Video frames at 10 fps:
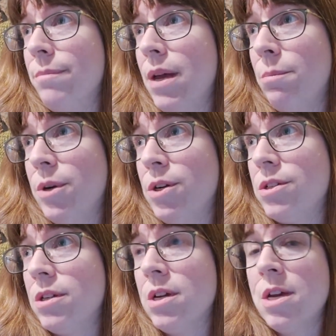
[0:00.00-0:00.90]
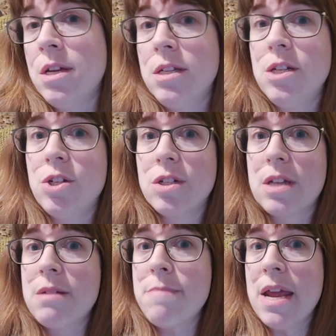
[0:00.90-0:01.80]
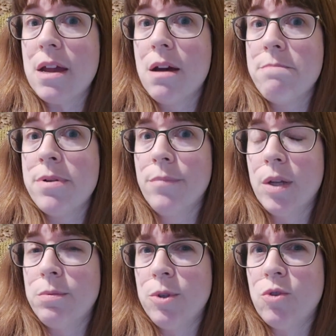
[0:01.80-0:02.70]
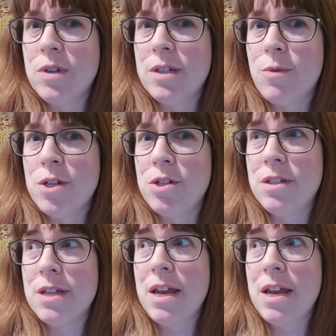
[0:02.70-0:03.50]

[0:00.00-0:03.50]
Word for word: Elmhurst. Teachers can make up multiple choice questions,